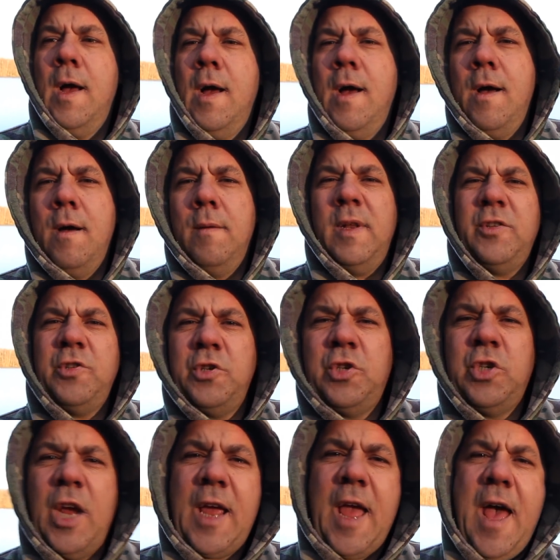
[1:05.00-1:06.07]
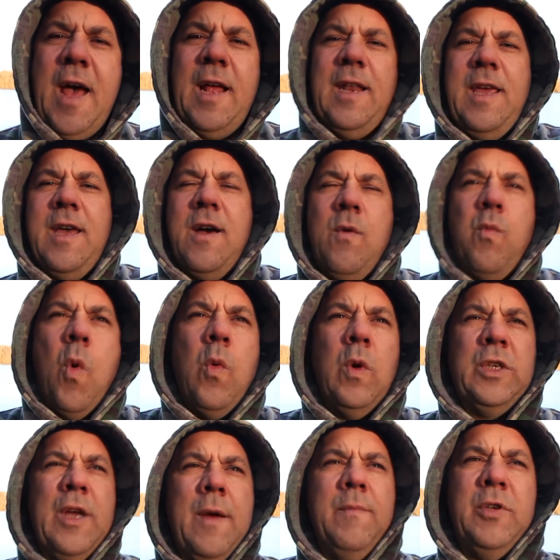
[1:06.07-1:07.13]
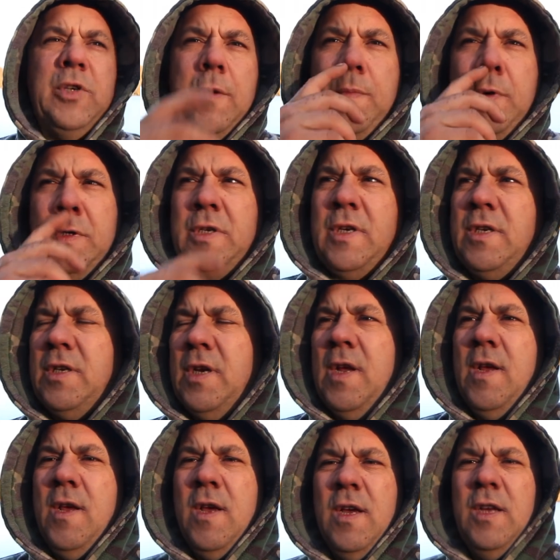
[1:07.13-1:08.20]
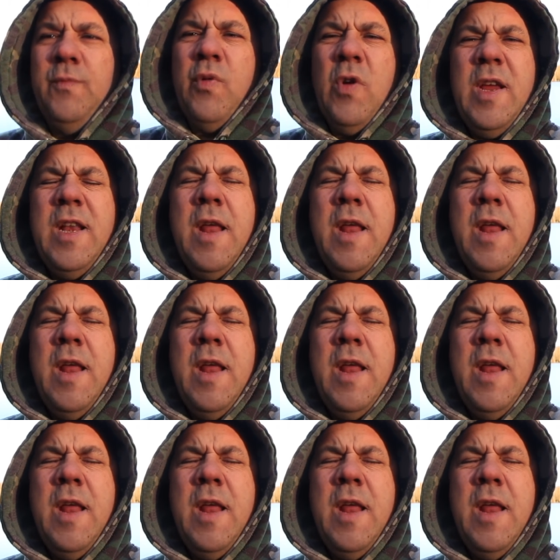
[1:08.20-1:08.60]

Let's just check out the water temperature, because it's pretty